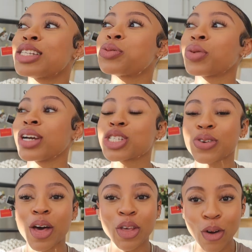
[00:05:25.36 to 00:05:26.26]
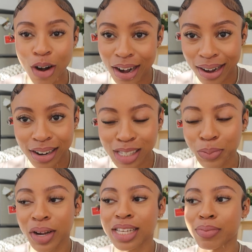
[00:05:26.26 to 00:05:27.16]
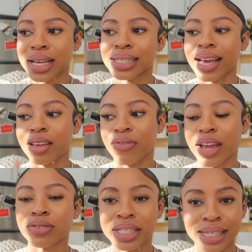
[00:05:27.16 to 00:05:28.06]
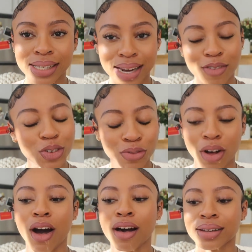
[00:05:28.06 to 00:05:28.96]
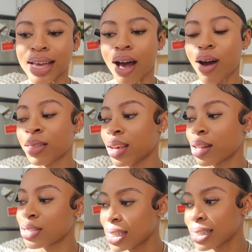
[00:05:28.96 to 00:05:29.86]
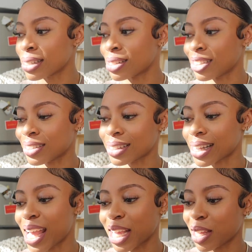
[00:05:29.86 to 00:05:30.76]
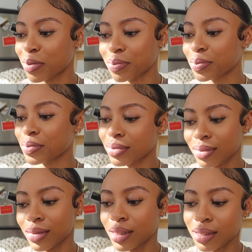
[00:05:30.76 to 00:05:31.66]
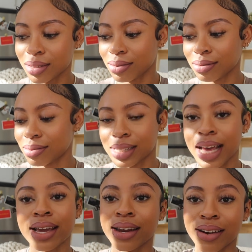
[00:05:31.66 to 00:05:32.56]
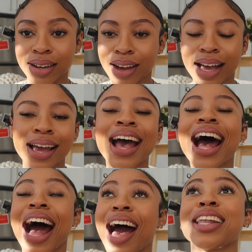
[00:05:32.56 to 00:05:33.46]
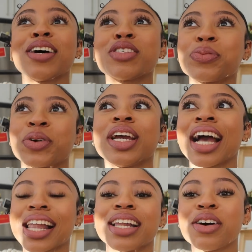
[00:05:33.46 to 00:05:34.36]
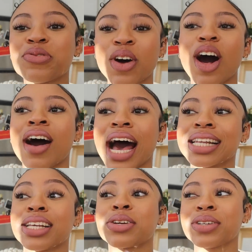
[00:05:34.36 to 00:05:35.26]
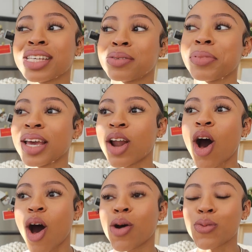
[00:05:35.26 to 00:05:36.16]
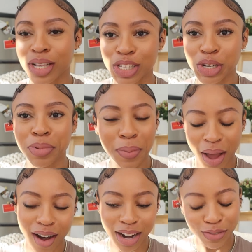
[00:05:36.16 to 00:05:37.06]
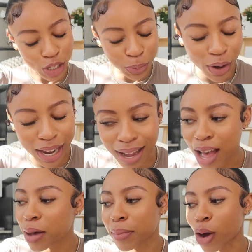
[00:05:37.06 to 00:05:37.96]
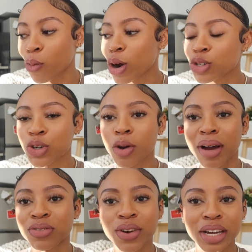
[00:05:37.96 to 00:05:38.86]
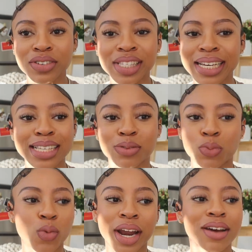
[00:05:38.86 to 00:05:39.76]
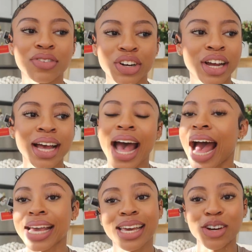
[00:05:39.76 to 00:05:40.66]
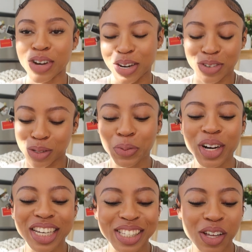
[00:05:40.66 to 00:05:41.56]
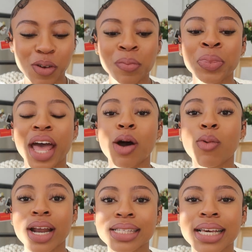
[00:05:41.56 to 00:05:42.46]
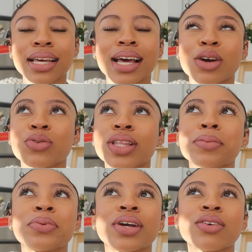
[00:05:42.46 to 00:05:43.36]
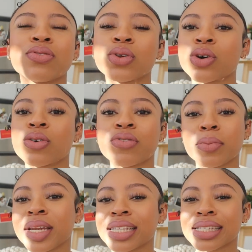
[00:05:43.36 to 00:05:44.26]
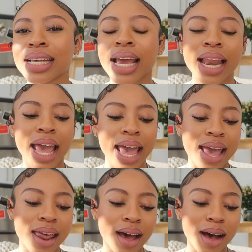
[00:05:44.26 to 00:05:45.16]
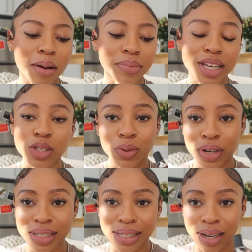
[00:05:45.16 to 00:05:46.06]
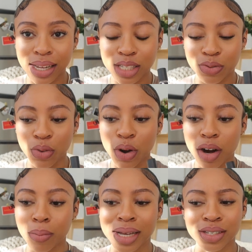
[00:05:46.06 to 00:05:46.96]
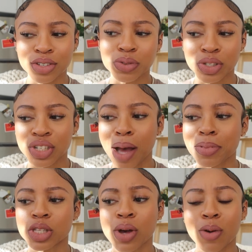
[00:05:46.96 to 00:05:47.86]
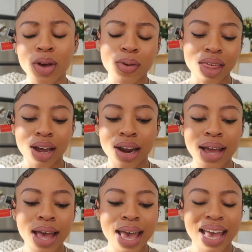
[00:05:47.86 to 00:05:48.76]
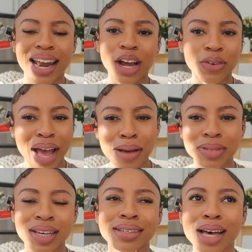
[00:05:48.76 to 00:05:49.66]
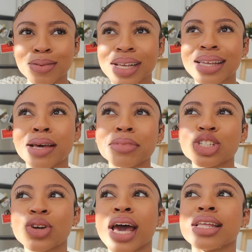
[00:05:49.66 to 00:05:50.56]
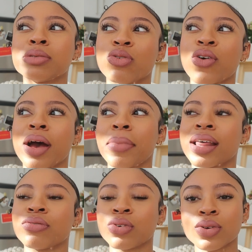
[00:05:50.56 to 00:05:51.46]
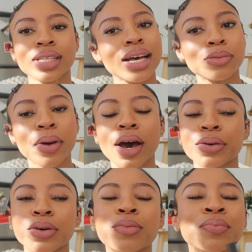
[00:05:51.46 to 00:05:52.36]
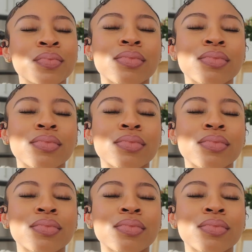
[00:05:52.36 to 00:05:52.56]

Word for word: Spring is around the corner. Spring is my second favorite season after fall. All the other seasons are just like secondary, okay? I love spring, I love fall. I literally spend all winter preparing for spring. My wardrobe, my fragrances, whatever, I get it ready for spring. So I wanted to get like a really pretty floral feminine scent, and these were on sale at Sephora. My sister was shopping, so I went with her and I grabbed it because I was like, let me try this before I buy the full-size bottle.